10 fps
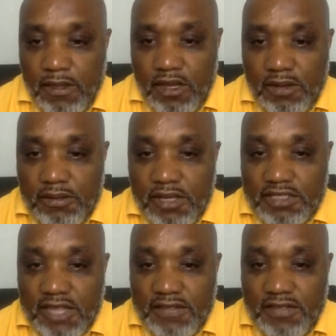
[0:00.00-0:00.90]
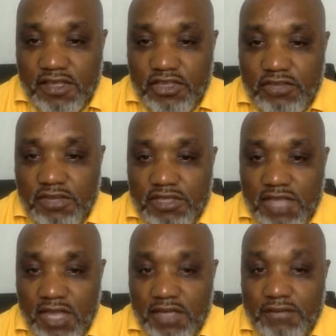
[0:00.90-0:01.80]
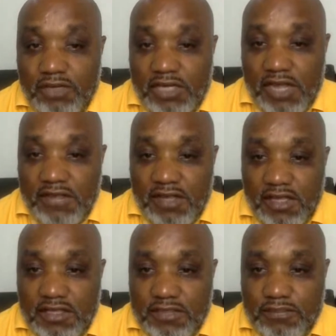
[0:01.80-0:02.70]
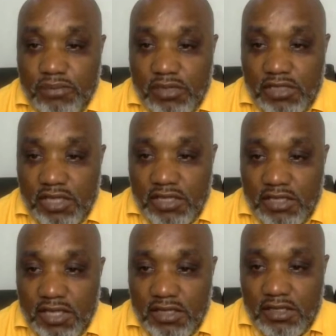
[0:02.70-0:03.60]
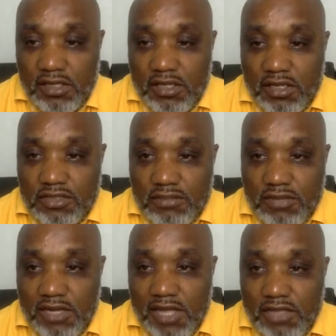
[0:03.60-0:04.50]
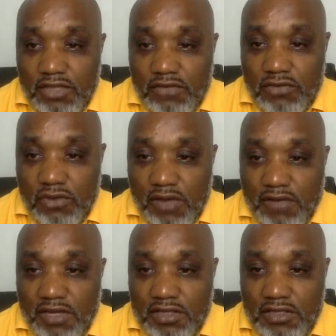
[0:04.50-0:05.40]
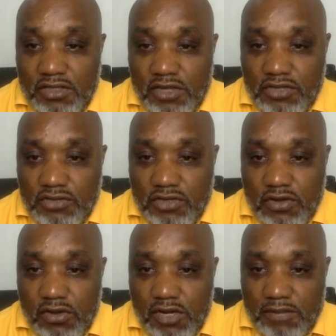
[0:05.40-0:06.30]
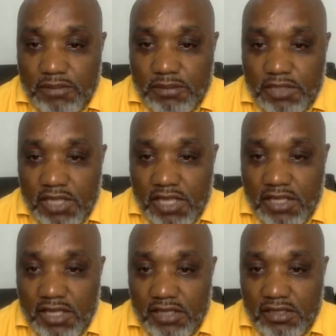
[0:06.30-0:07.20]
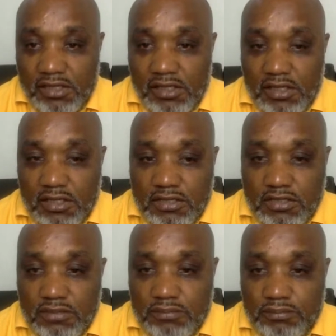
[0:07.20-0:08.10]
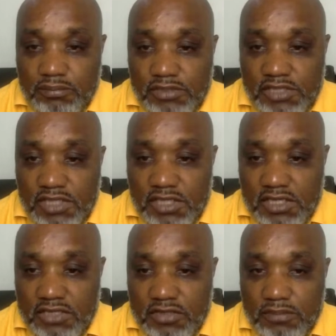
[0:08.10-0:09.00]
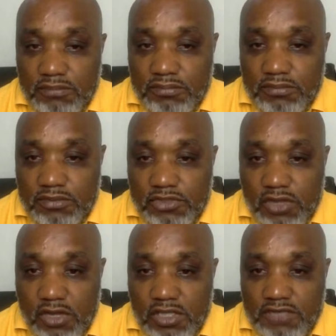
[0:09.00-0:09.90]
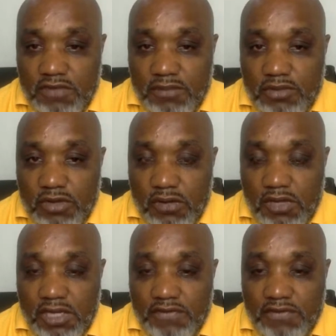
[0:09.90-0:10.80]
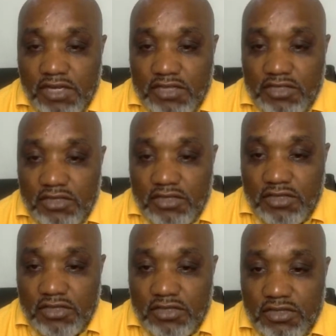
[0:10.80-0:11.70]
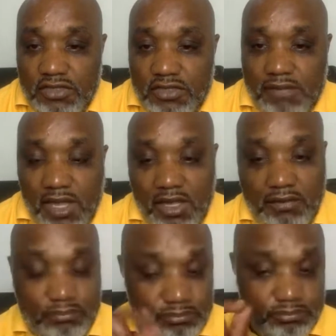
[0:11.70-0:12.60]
You know what I mean? Because I think you've been talking about it. I think it's important that somebody like you, if you have a little nursery going and people can get some seedlings, some suckers from you or whatever this fodder bank a,